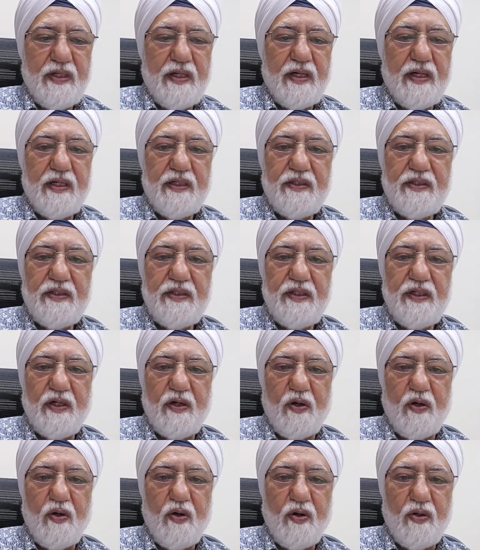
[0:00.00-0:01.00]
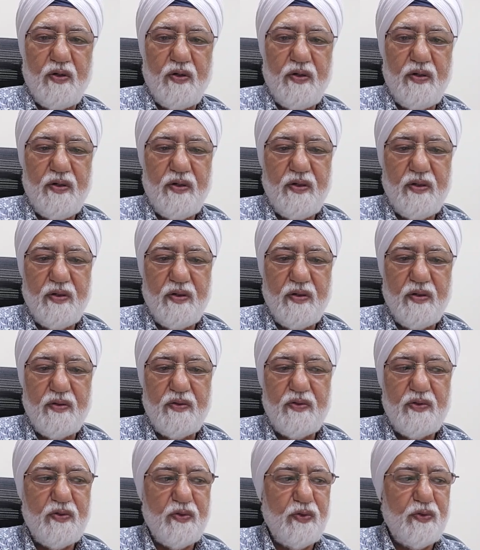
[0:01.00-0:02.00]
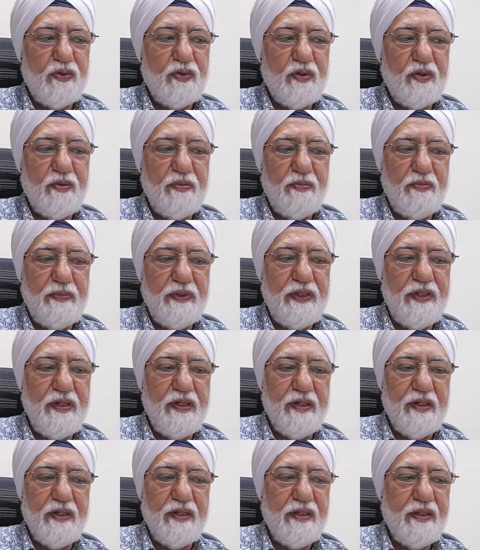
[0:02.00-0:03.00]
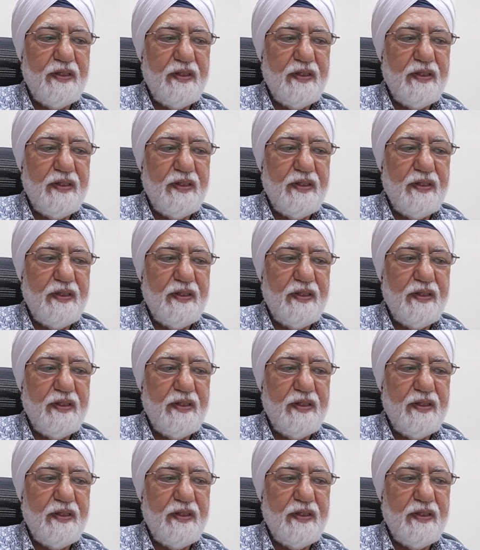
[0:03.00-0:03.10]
I see a lot on social media